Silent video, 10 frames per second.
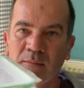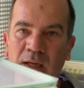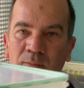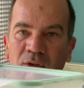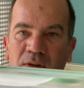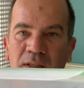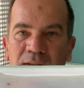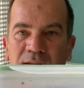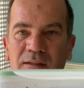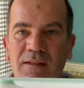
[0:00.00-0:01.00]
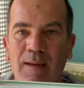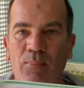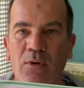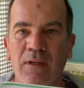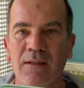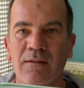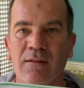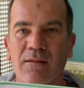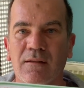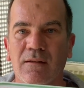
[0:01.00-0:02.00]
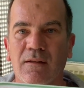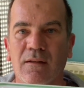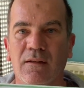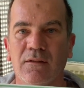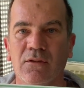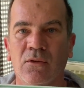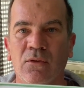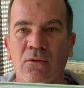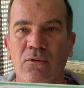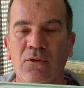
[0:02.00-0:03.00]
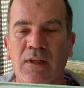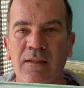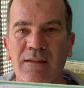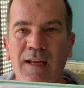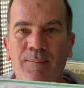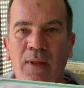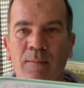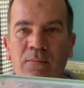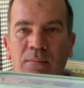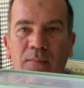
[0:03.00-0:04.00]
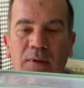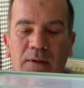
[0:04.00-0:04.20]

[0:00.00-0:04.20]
Comes with these snap-on lids, so you can snap them,